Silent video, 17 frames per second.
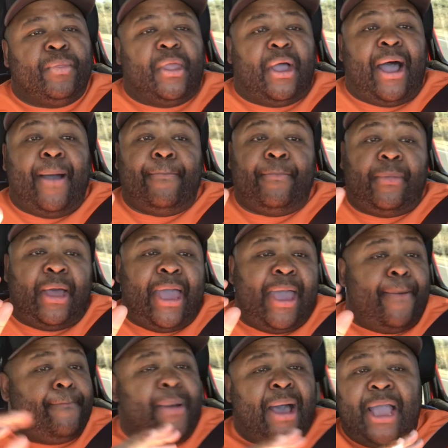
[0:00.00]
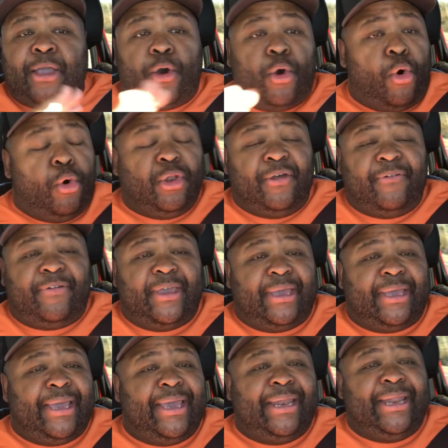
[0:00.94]
I'm at my goal of
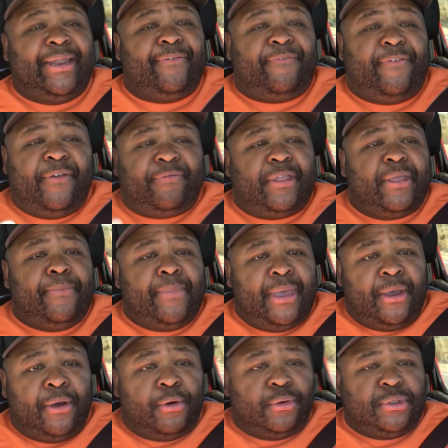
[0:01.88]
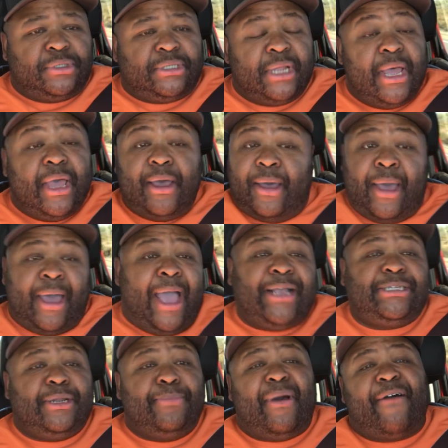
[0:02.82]
hitting 50 meals.
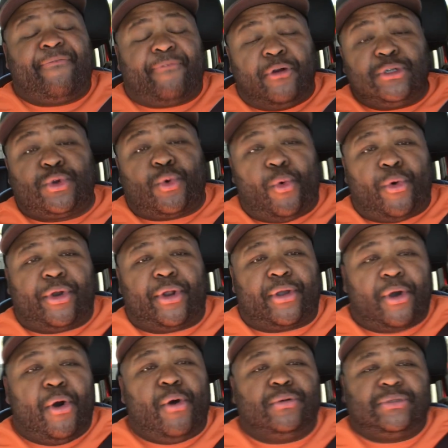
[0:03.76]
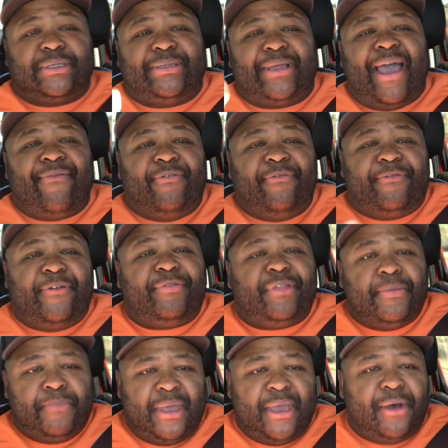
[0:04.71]
Actually, my first quarter goals is having
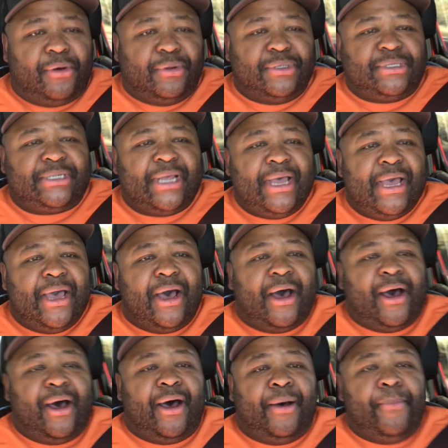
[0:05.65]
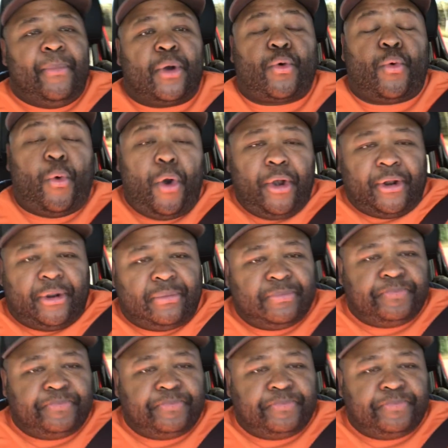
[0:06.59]
50 meals a quarter.